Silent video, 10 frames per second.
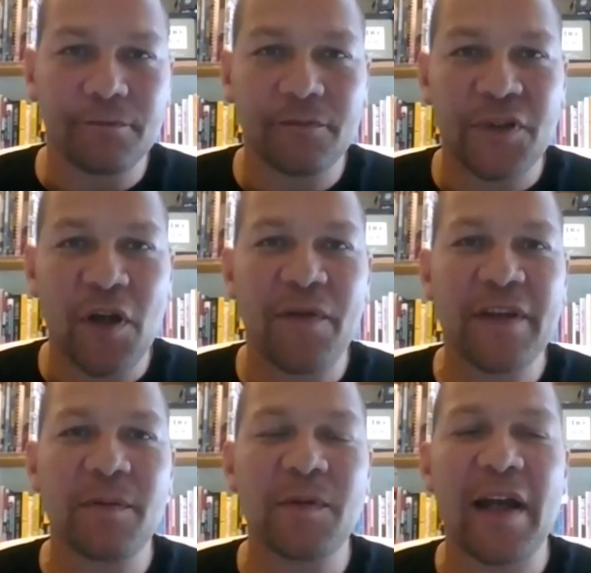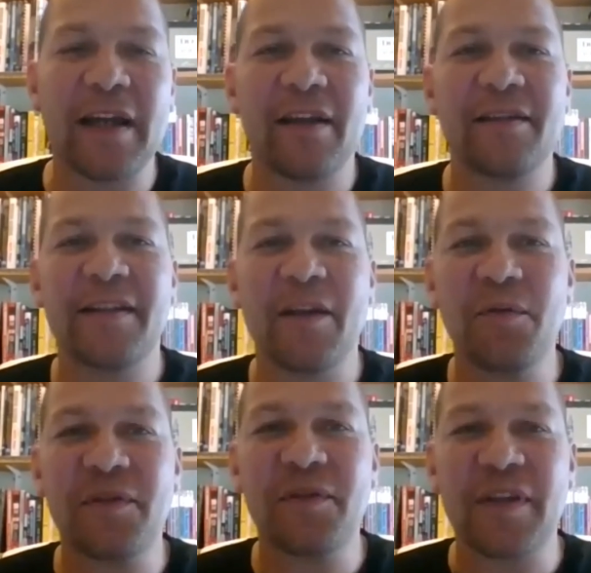So this was like a skill
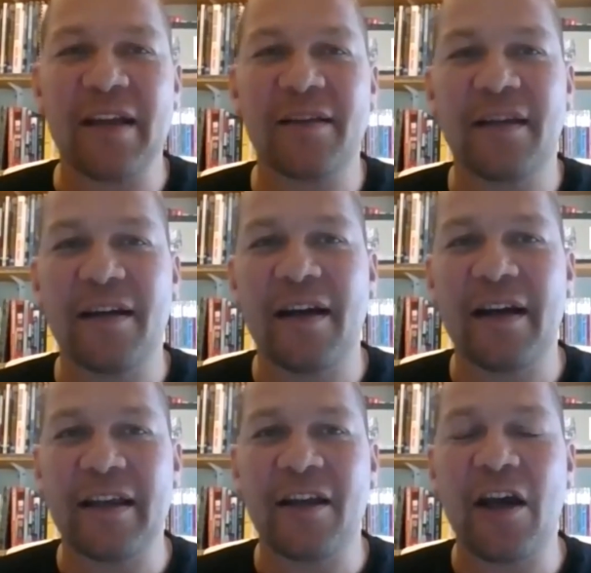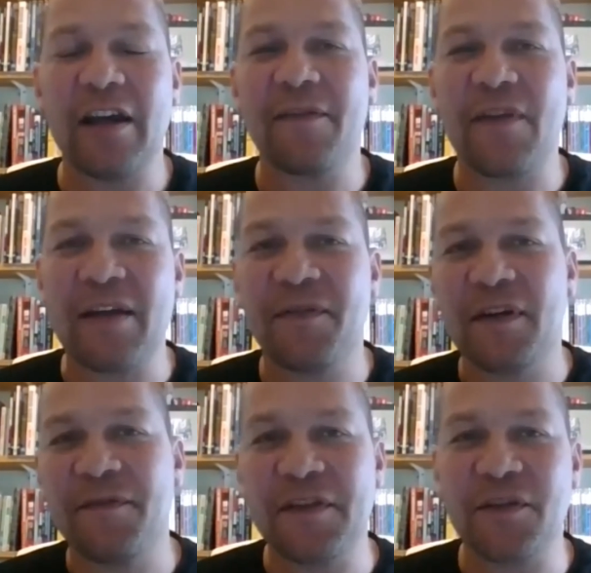set that I kind of had for the
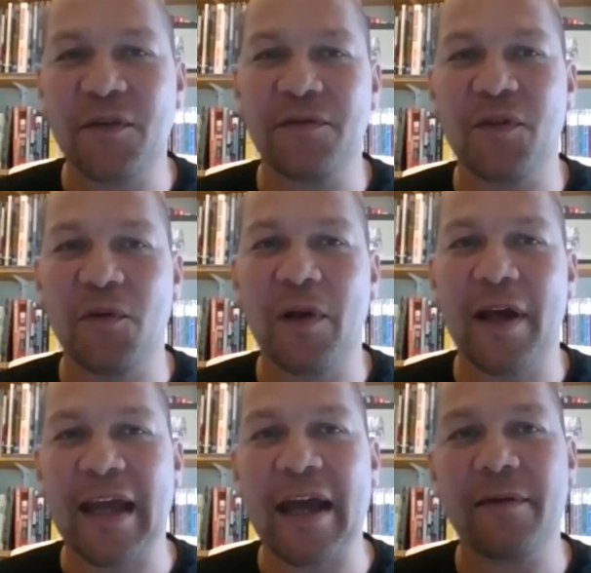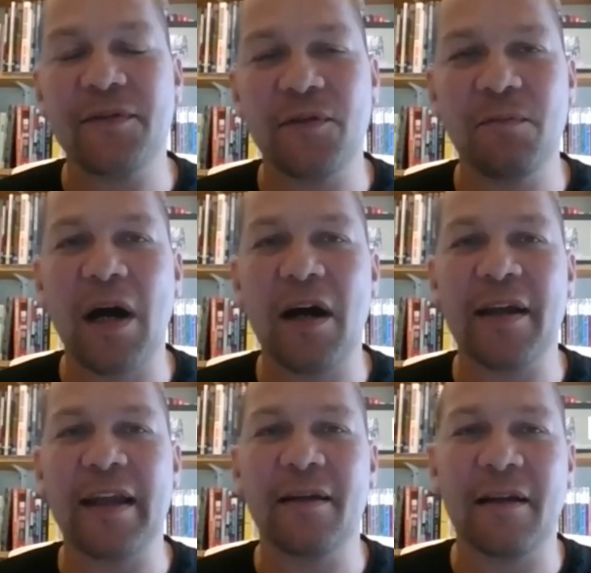physical school, like how to
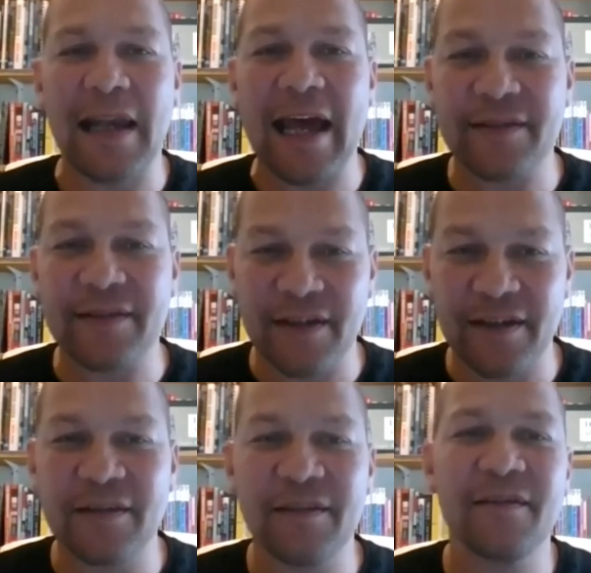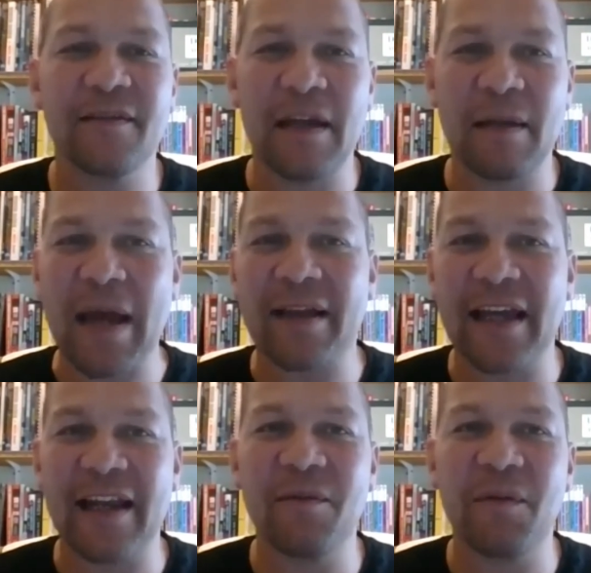market classes. And back
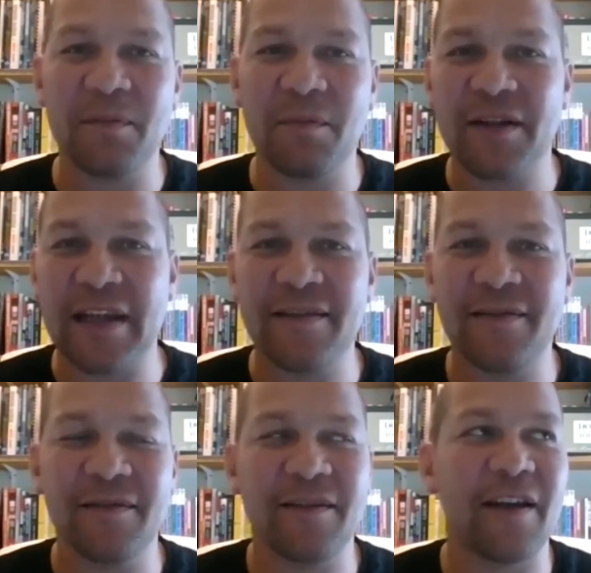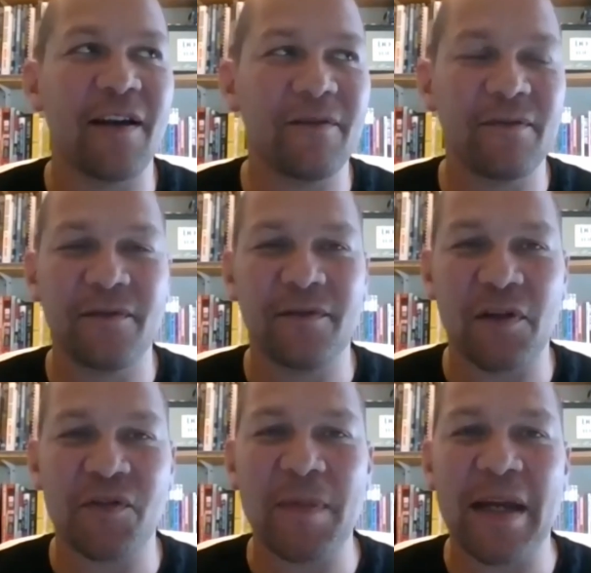then there wasn't much in,
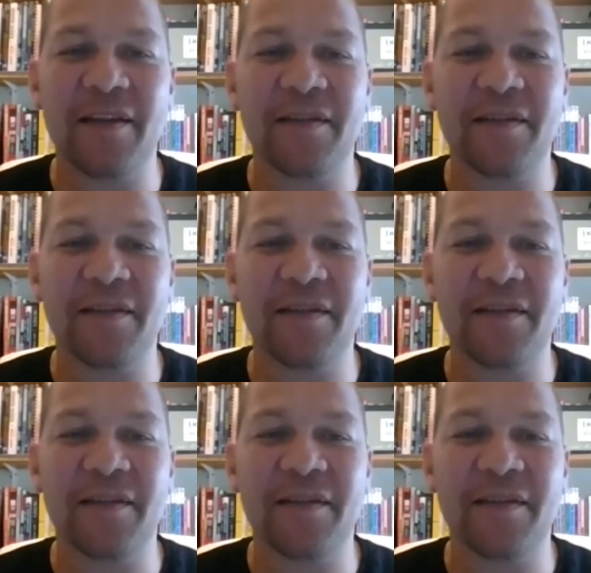social media.